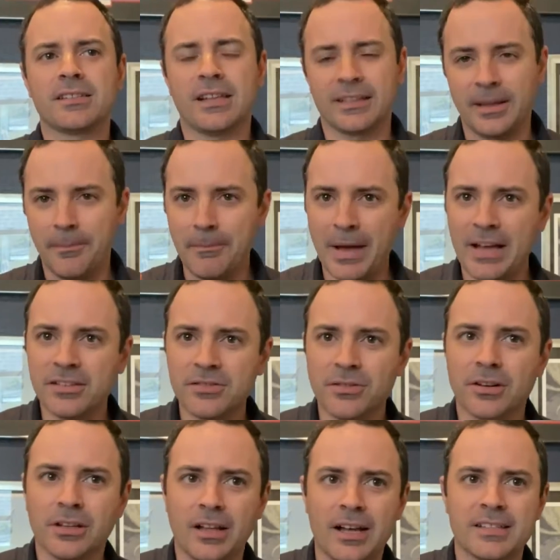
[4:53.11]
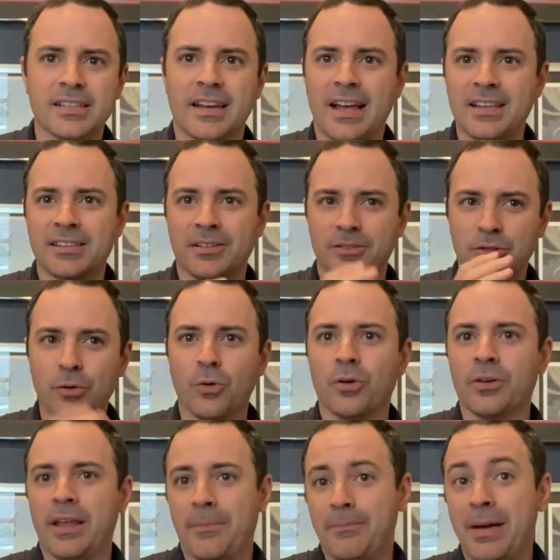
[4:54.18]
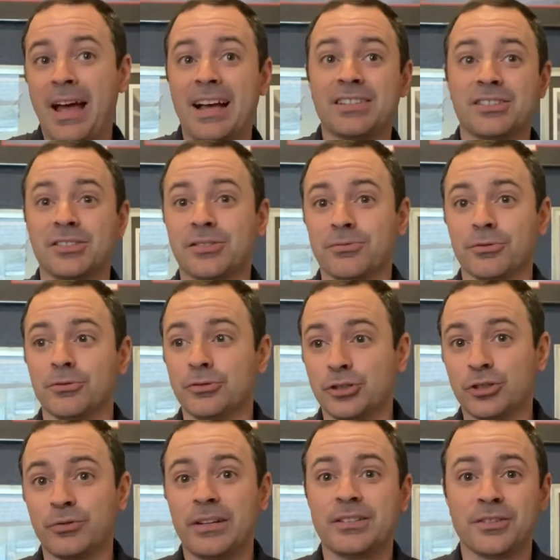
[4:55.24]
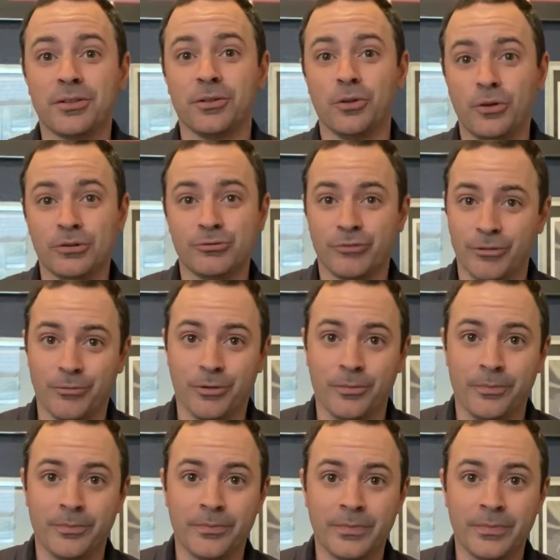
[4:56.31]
like the master closet has a door that passes through straight to the laundry room.